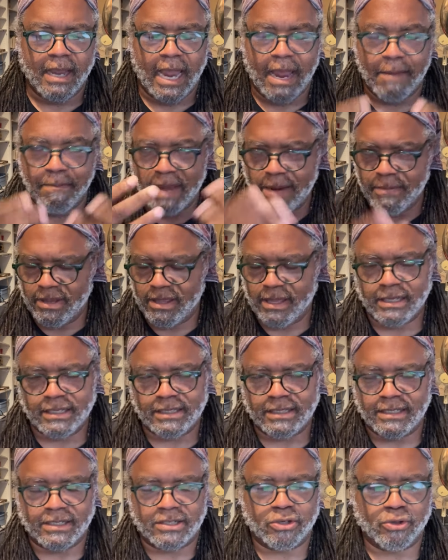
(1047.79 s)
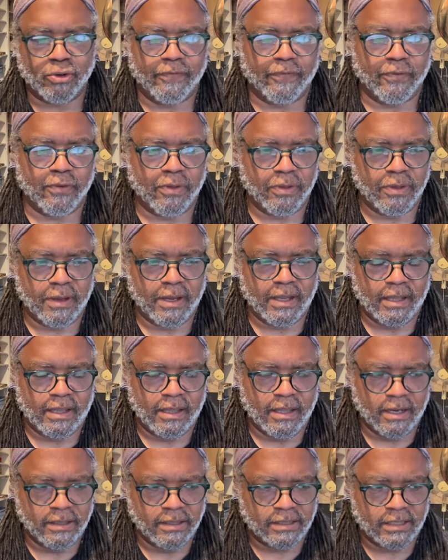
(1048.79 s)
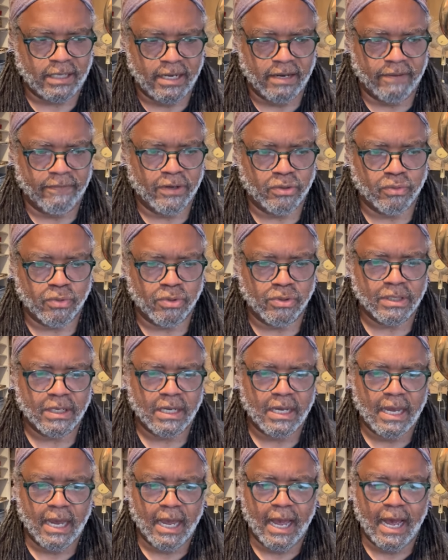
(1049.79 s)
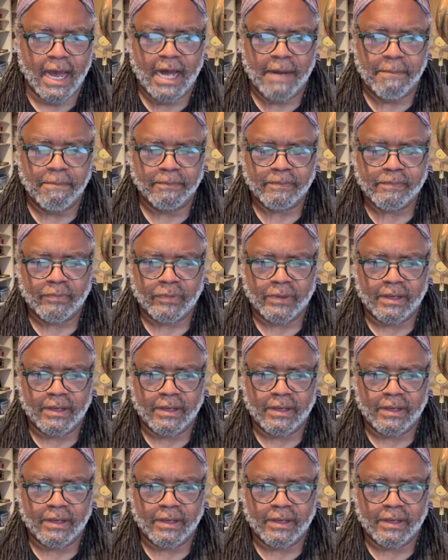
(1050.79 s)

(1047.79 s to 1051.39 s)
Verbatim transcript: and maybe this, this is true for the, these individuals, um,